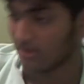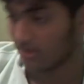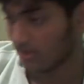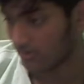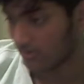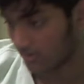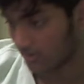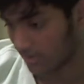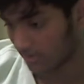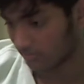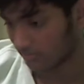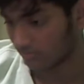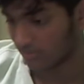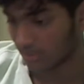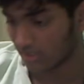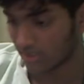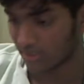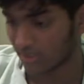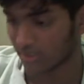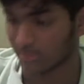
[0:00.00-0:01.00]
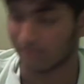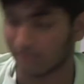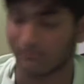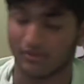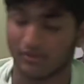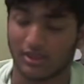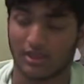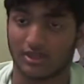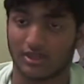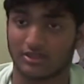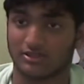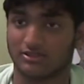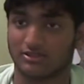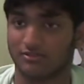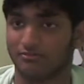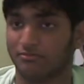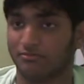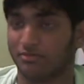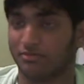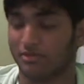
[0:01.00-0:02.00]
You have to read it. You have to
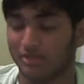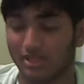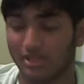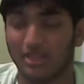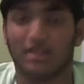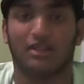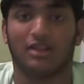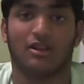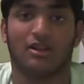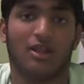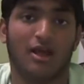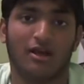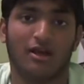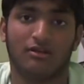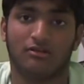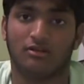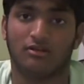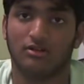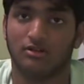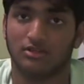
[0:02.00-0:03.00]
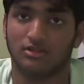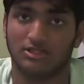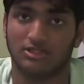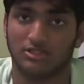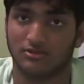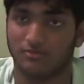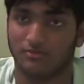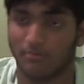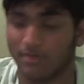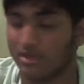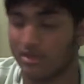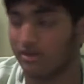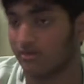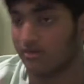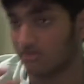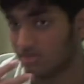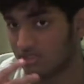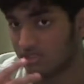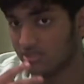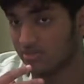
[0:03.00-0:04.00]
plan it out in a minute or
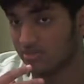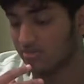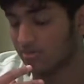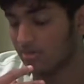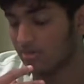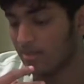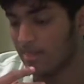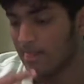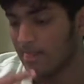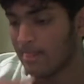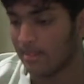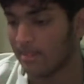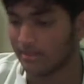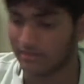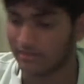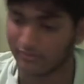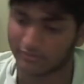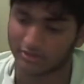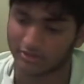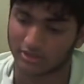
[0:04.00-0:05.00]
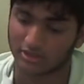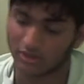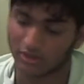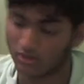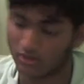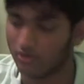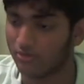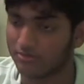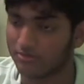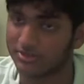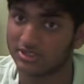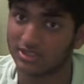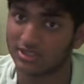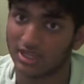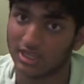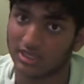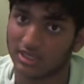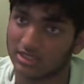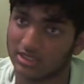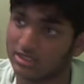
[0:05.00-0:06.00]
two. Then we have to go up
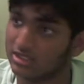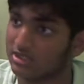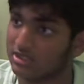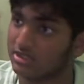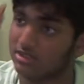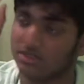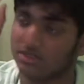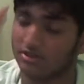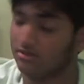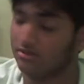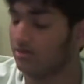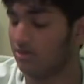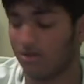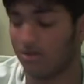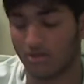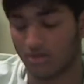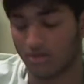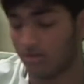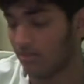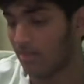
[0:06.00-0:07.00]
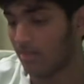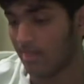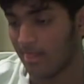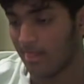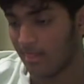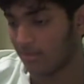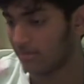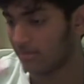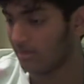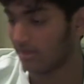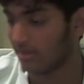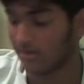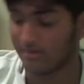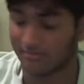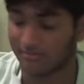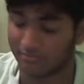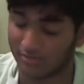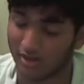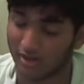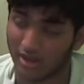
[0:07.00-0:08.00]
stage and do it all, that
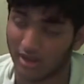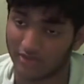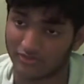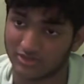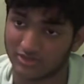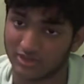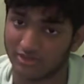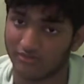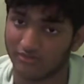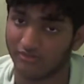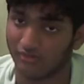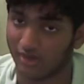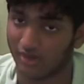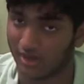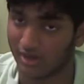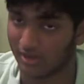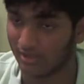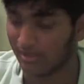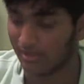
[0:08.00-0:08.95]
improv stuff, right?